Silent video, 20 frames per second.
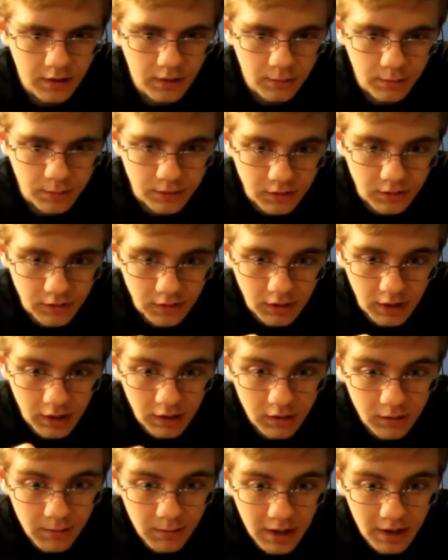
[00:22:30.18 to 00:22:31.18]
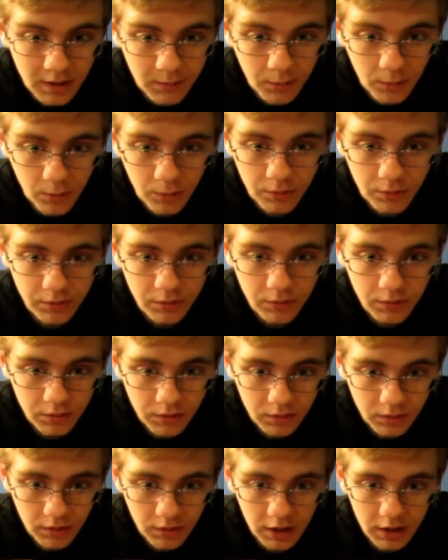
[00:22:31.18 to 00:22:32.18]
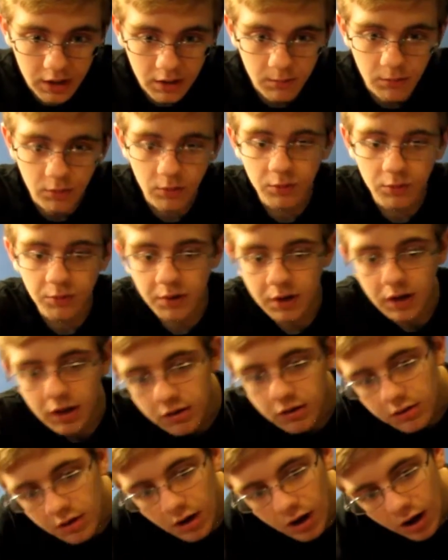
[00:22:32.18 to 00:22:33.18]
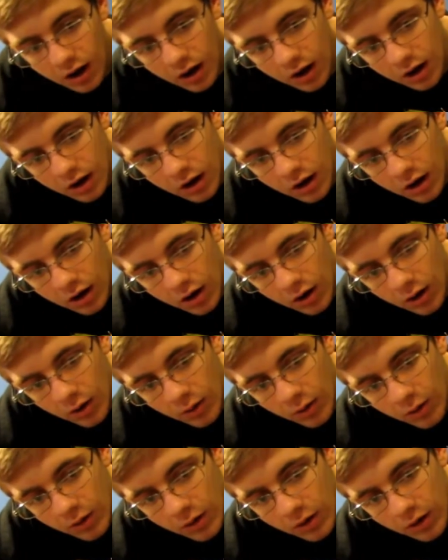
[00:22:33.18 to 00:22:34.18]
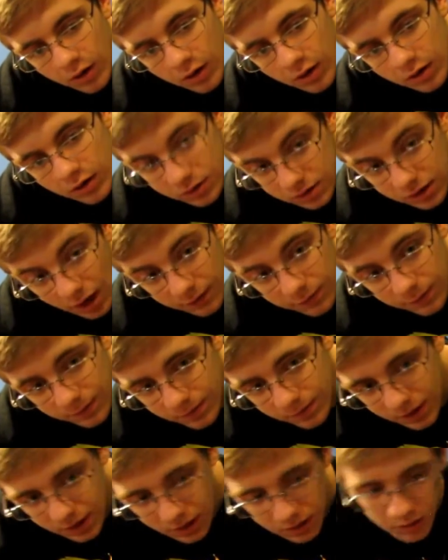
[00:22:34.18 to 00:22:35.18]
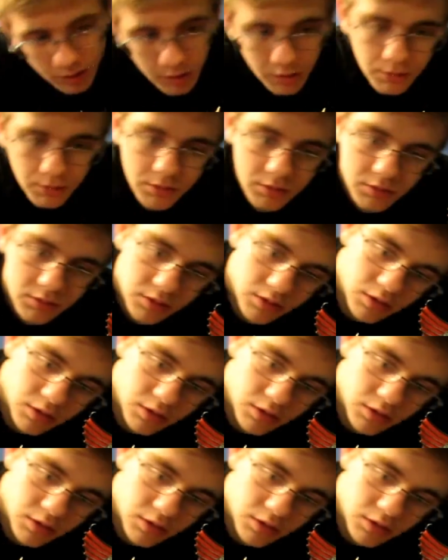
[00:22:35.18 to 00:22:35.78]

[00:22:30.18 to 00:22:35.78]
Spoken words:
Which, see, his mandibles, they can move, and he's got definitely closed,